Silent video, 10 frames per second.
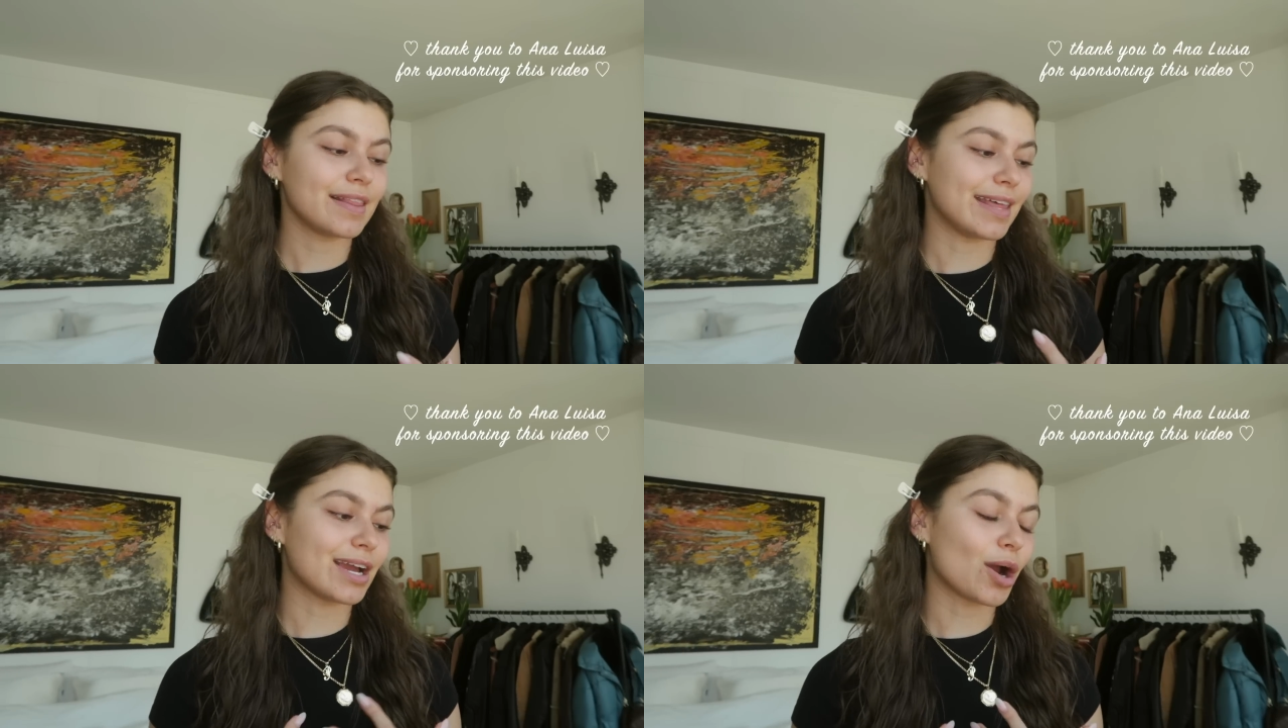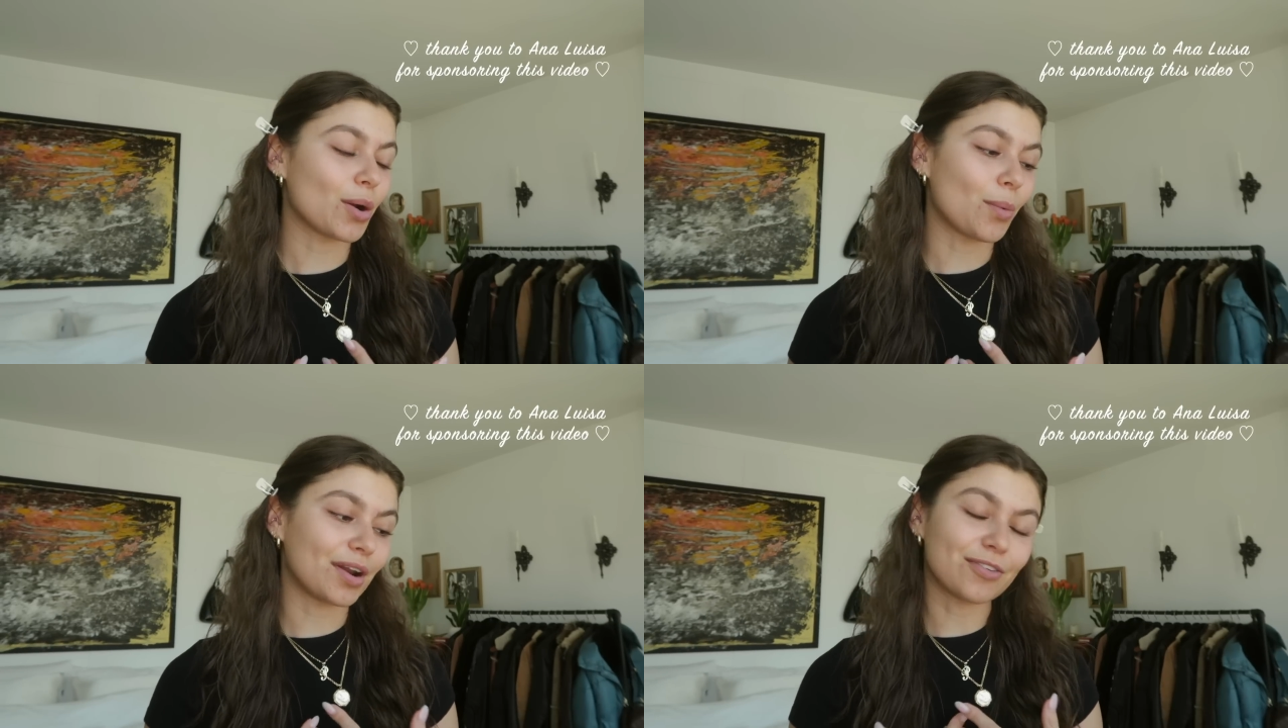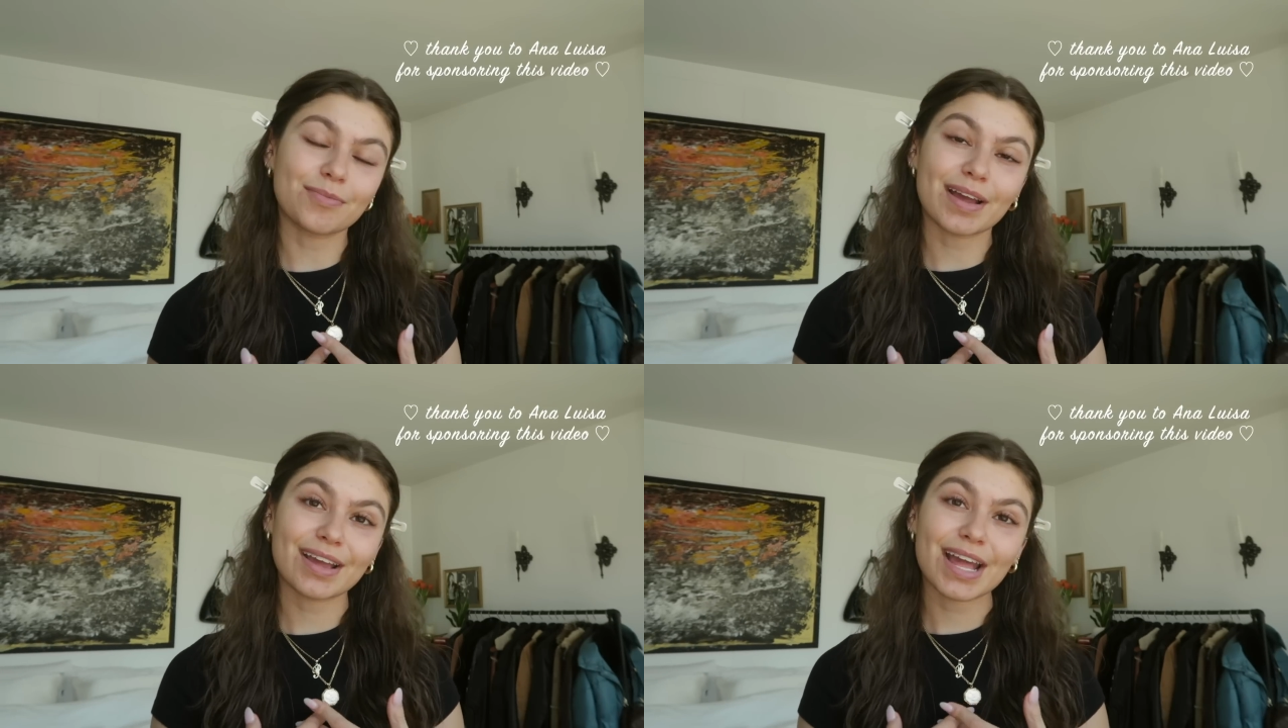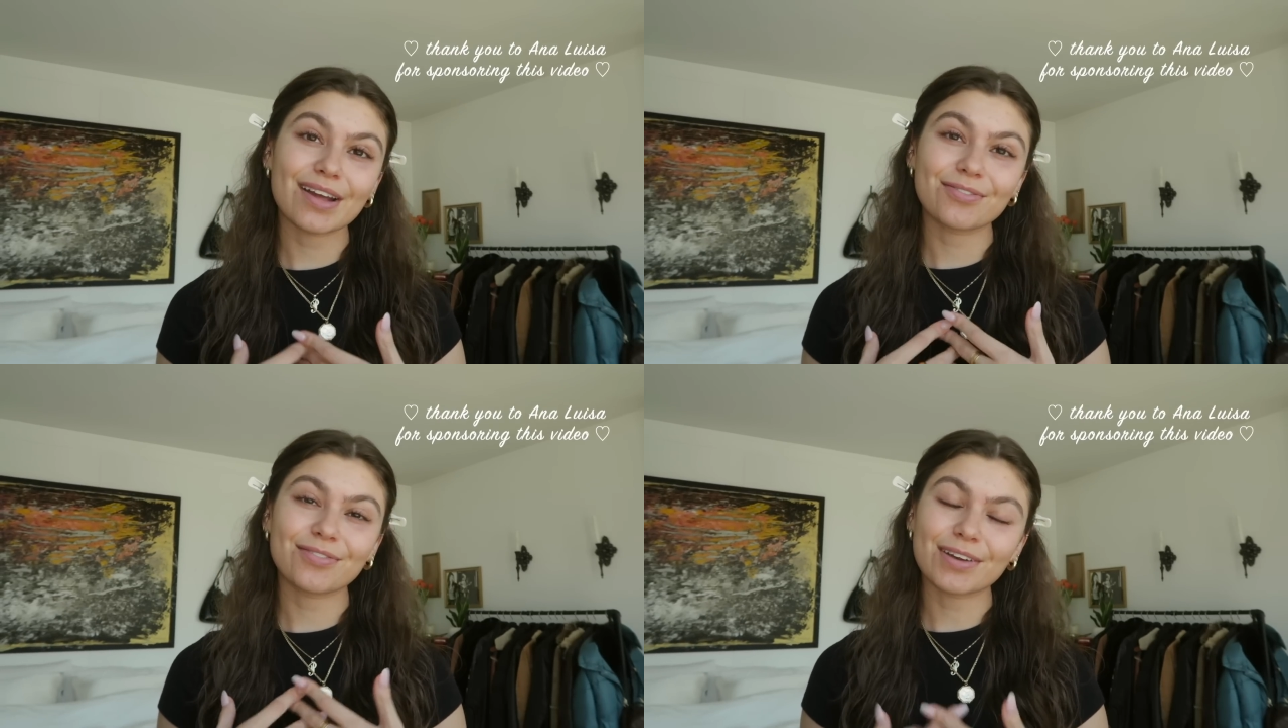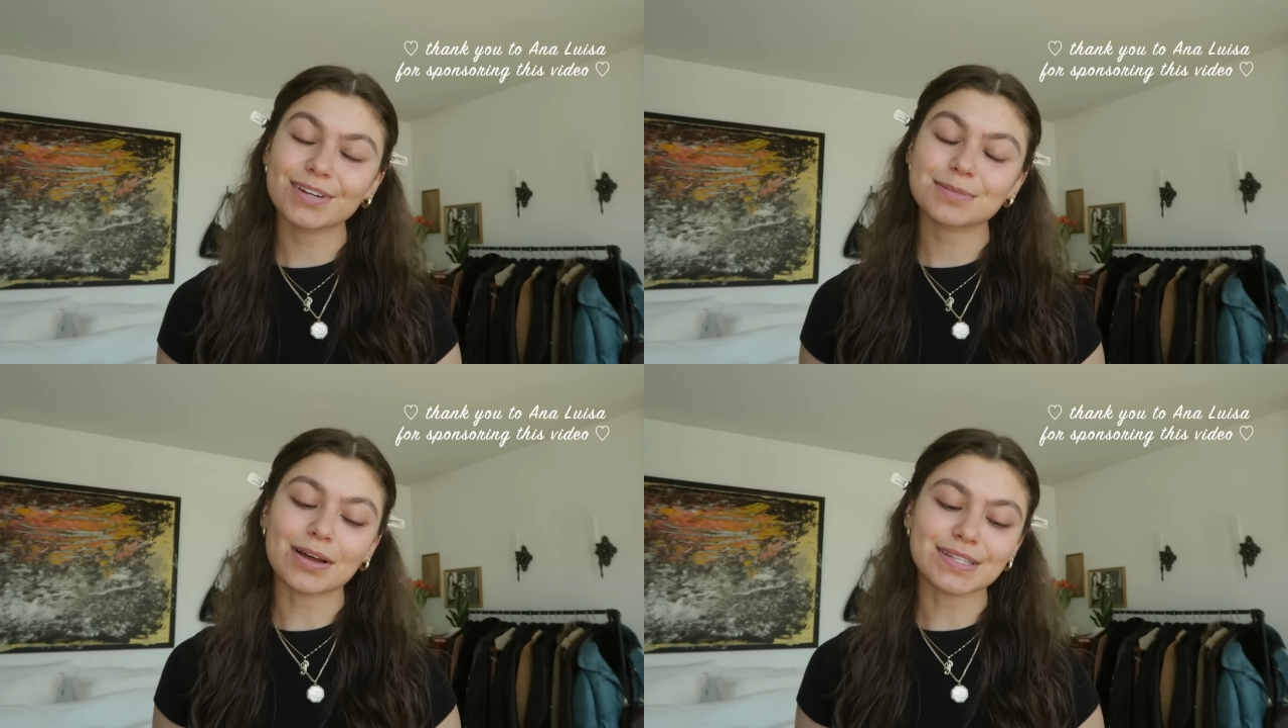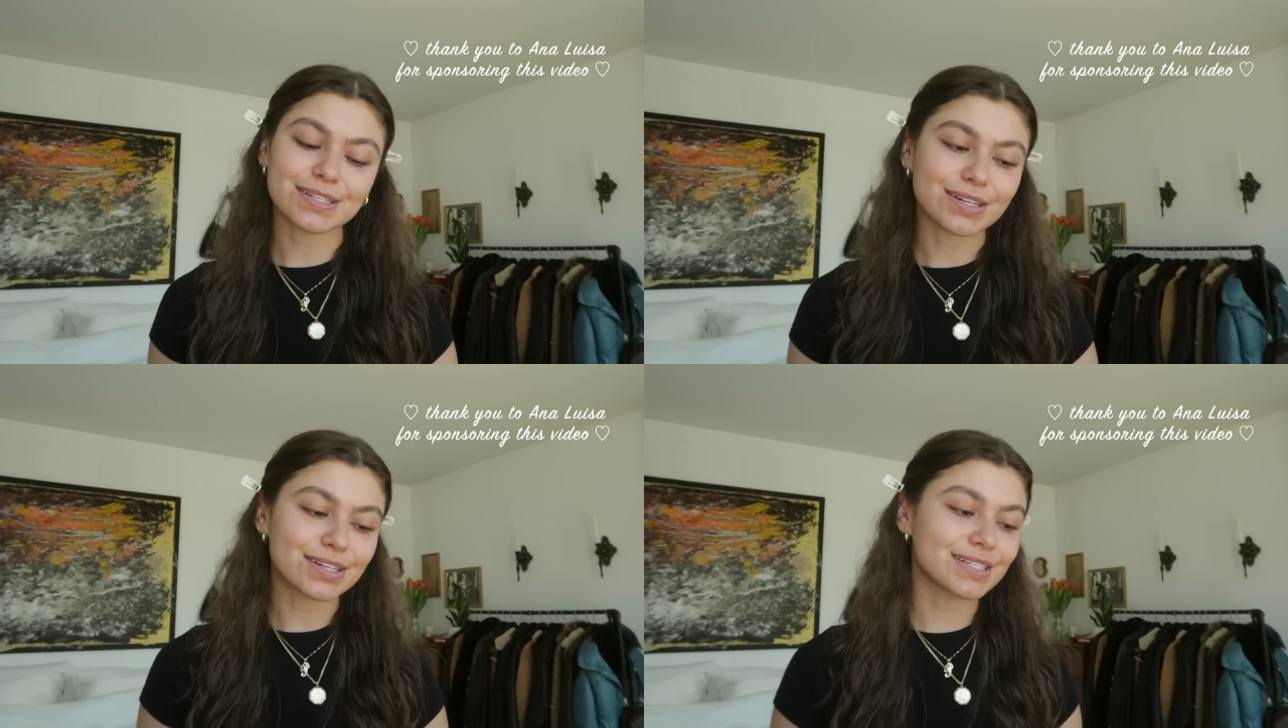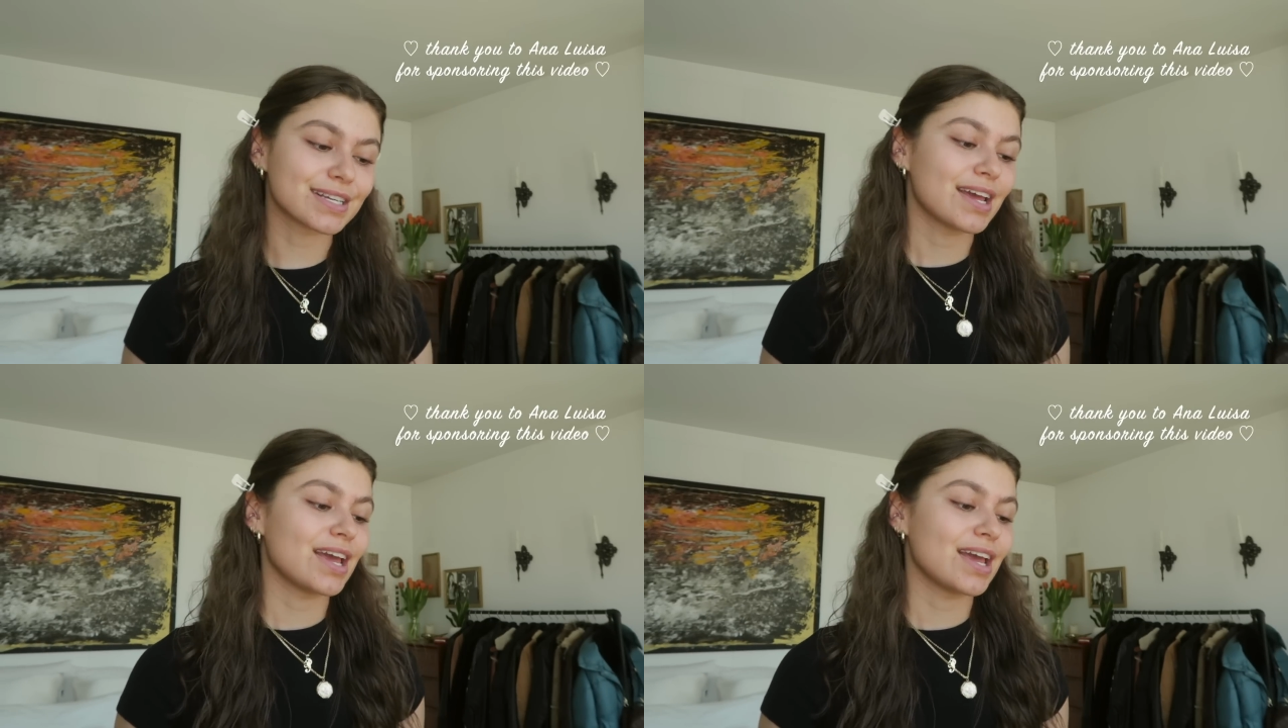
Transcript: They are one of my favorite sponsors.